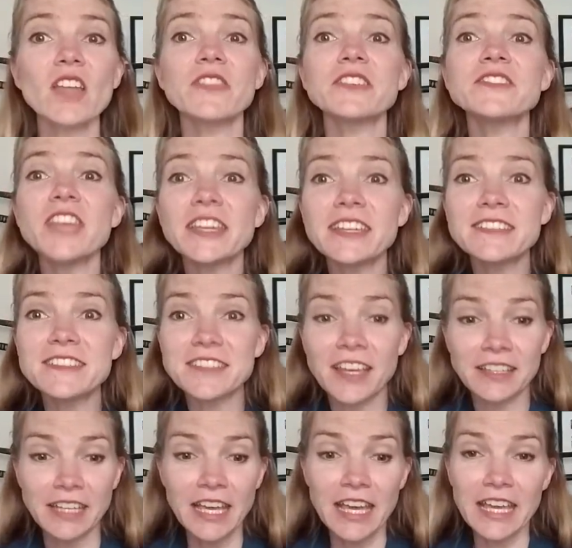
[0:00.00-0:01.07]
And the second
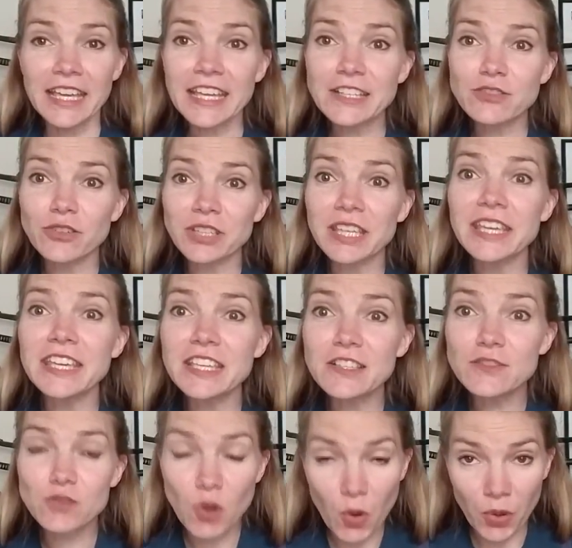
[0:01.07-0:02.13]
son, he took
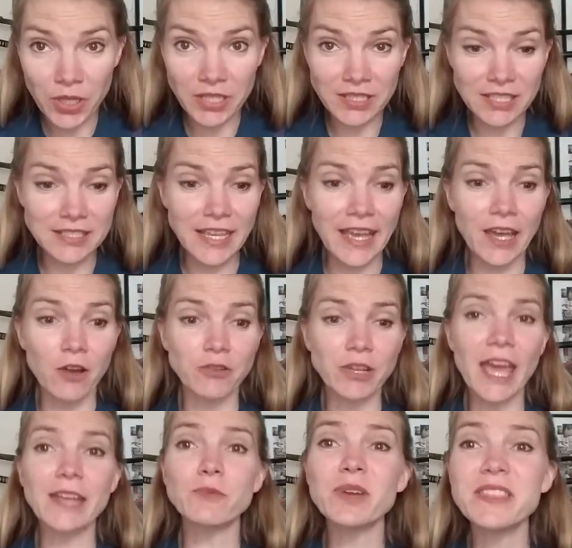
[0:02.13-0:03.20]
his coin to town,
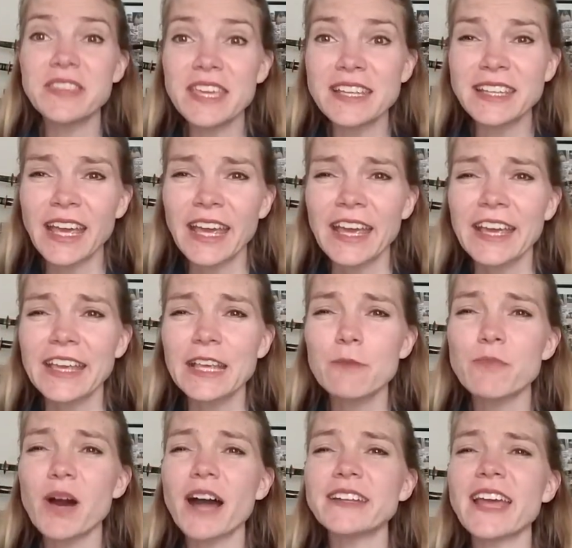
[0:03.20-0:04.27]
and with it he
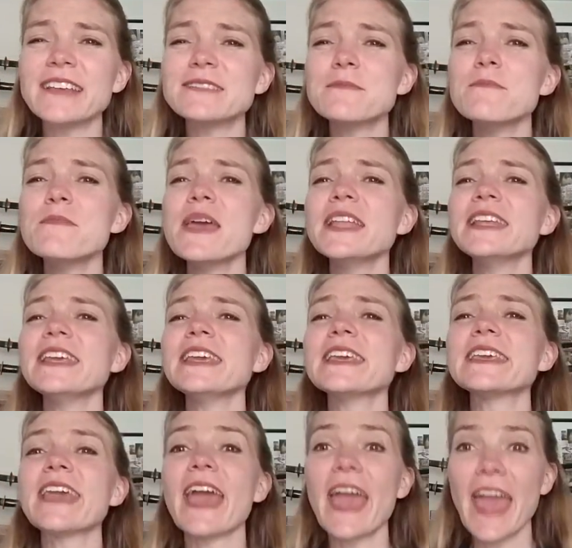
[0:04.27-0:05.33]
bought as many
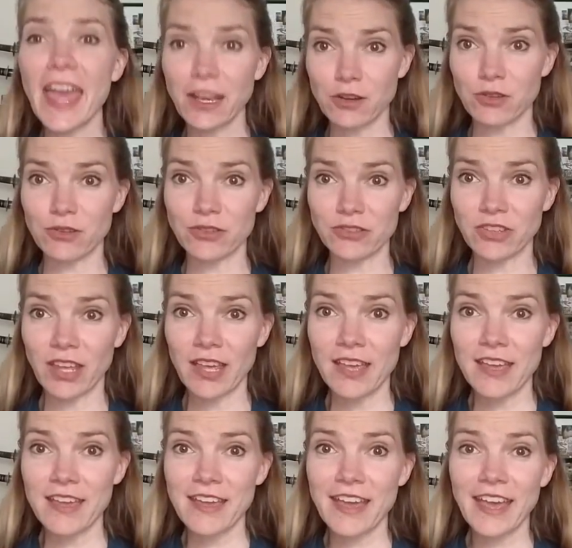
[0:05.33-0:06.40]
candles
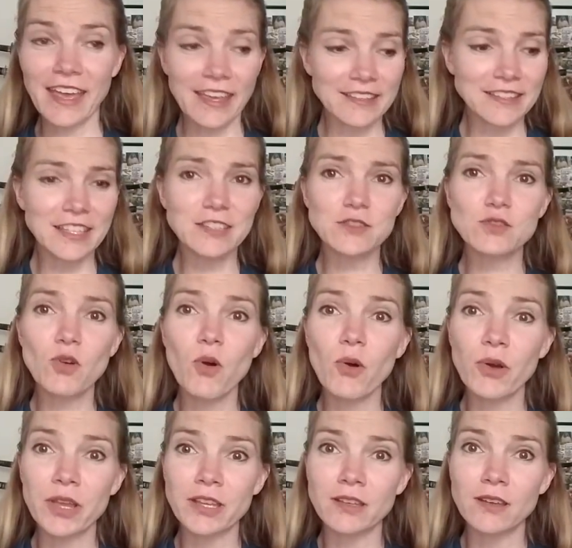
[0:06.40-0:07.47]
as his
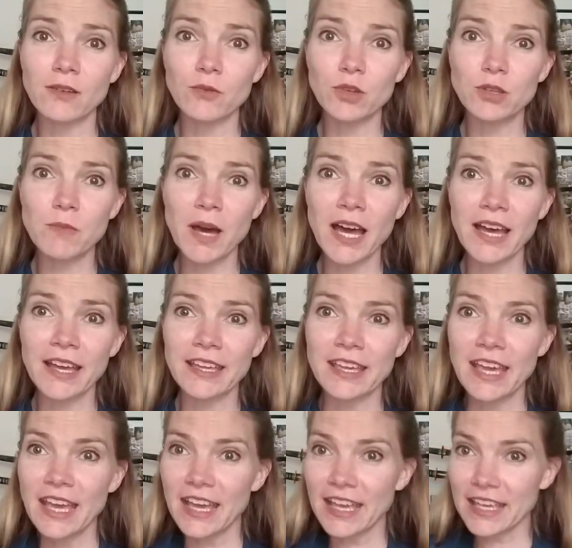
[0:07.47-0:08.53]
coin would buy.
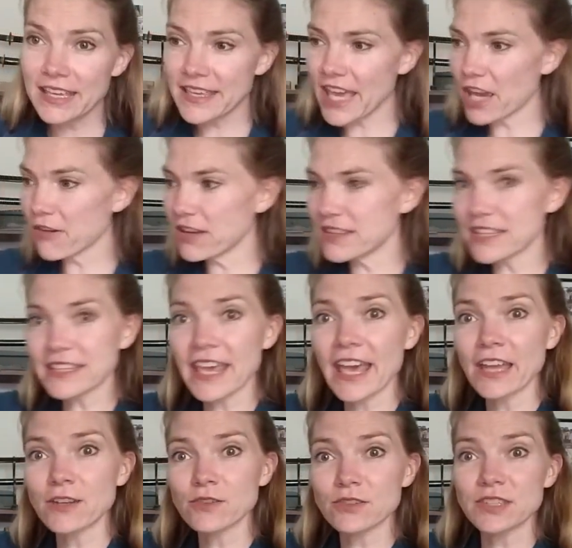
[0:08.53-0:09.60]
He carried the
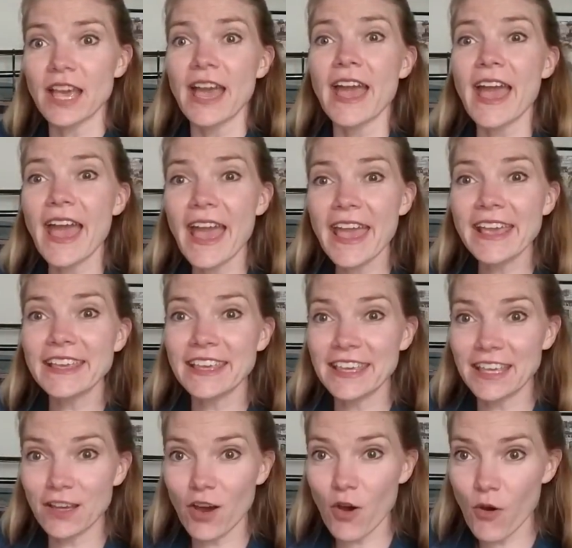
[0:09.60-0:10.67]
candles
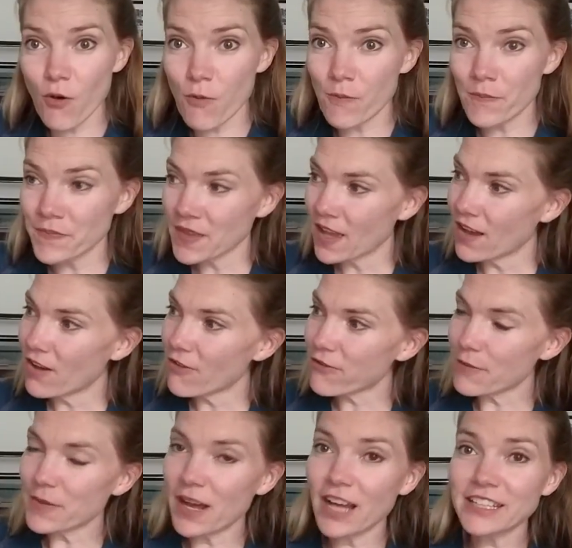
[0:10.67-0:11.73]
hanging home
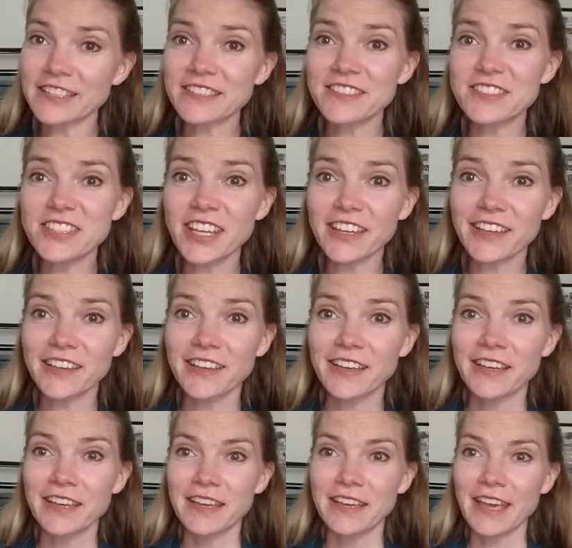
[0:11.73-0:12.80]
on a stick,
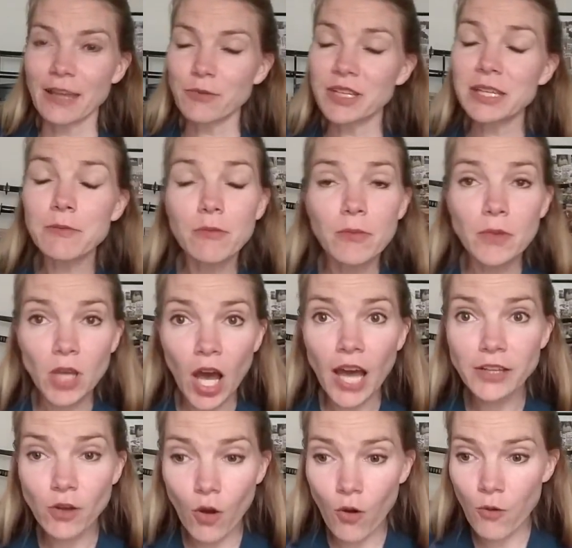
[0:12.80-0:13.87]
and when he
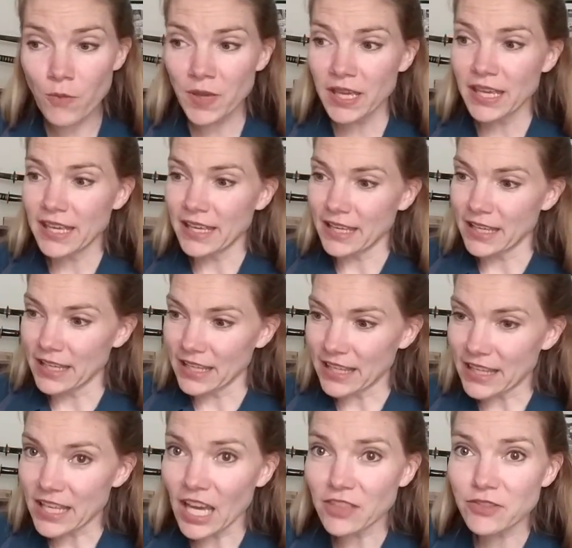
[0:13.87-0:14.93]
got home, he
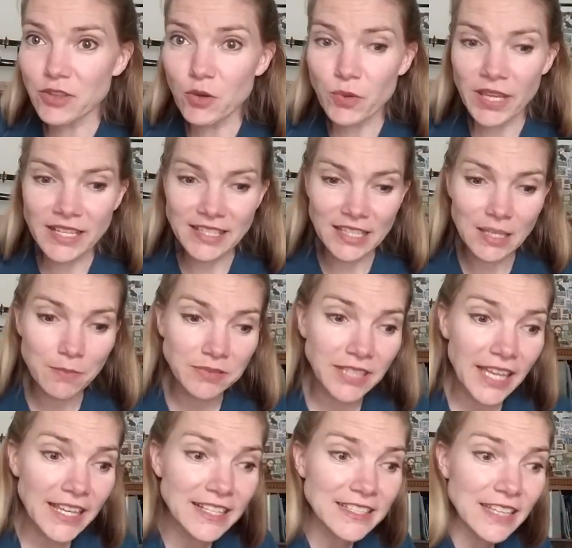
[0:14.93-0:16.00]
cut the wicks and he
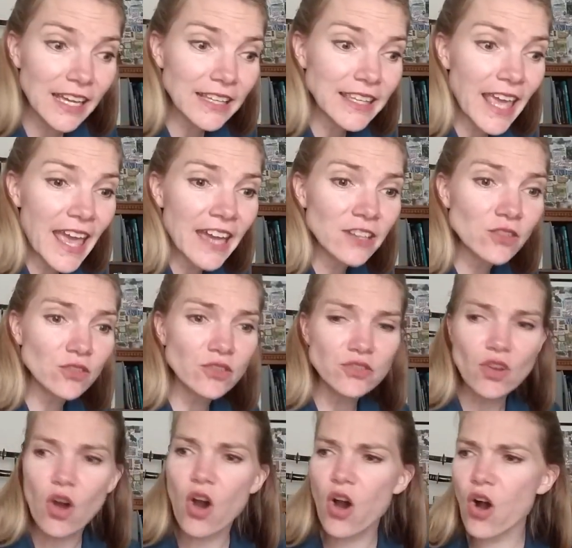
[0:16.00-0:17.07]
placed
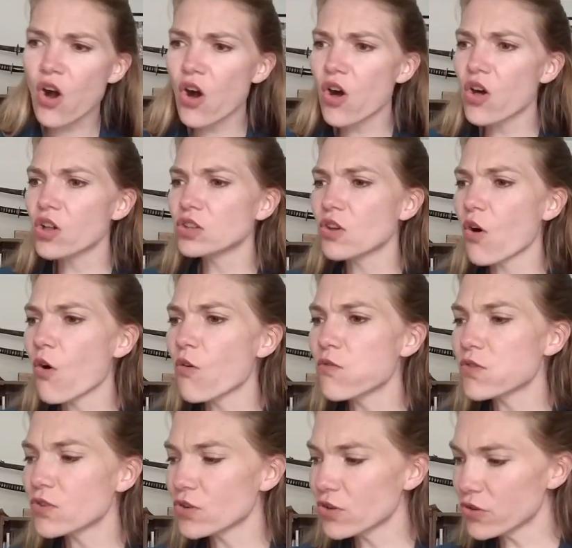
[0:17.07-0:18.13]
candles all
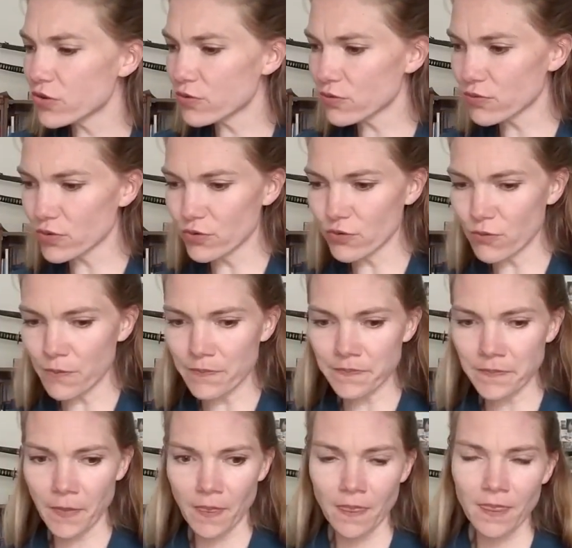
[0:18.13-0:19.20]
over the room.
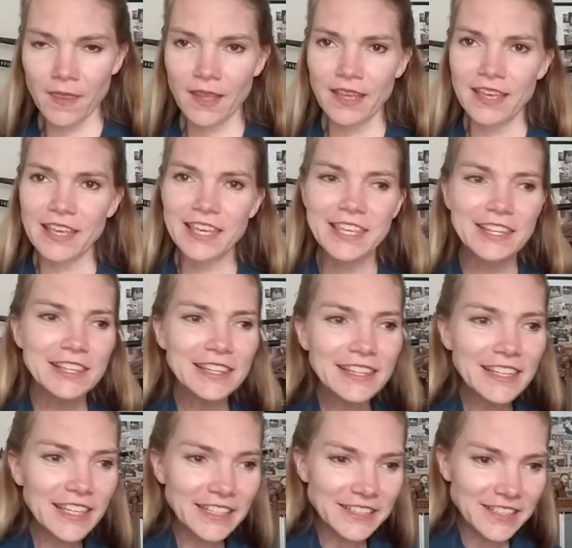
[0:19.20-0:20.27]
He
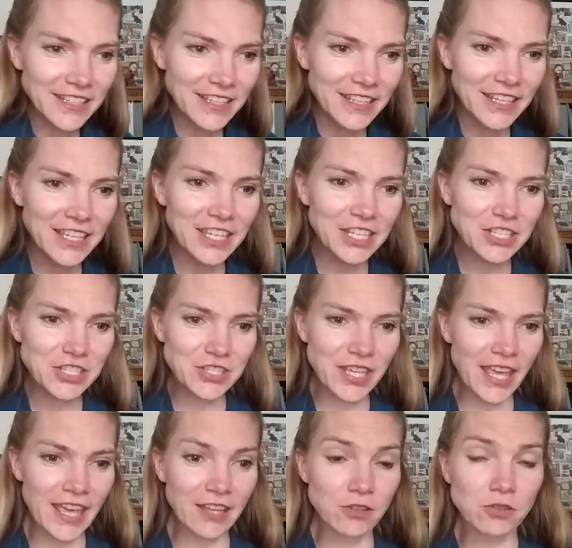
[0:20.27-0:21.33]
lit each
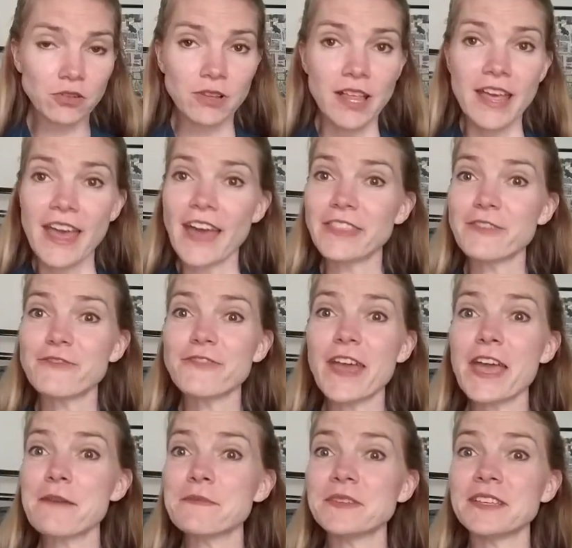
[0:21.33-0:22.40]
candle, and the
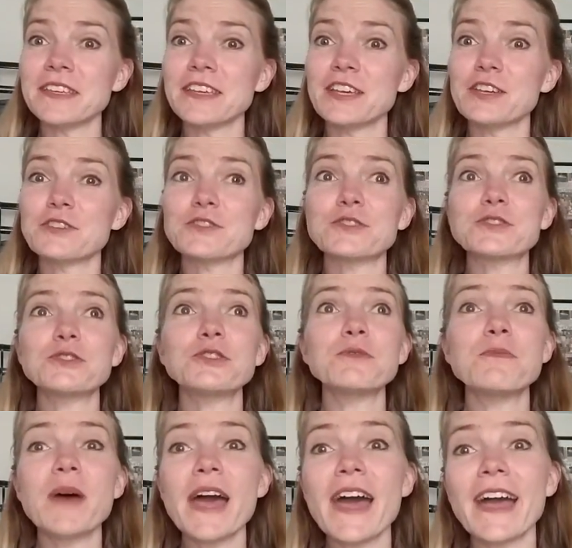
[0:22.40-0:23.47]
family
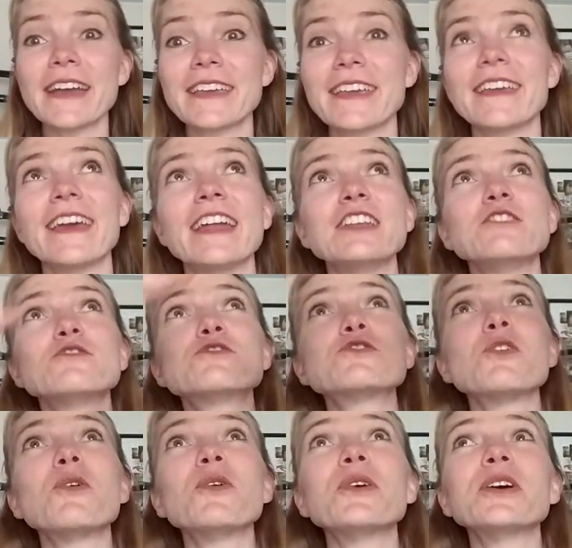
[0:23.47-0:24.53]
stood back and
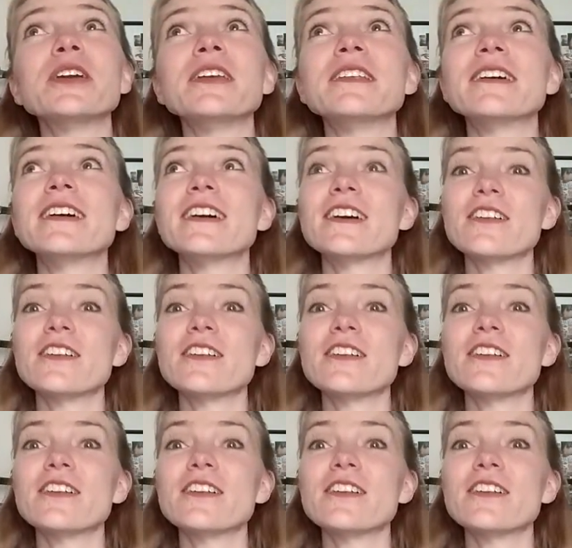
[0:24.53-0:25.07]
enjoyed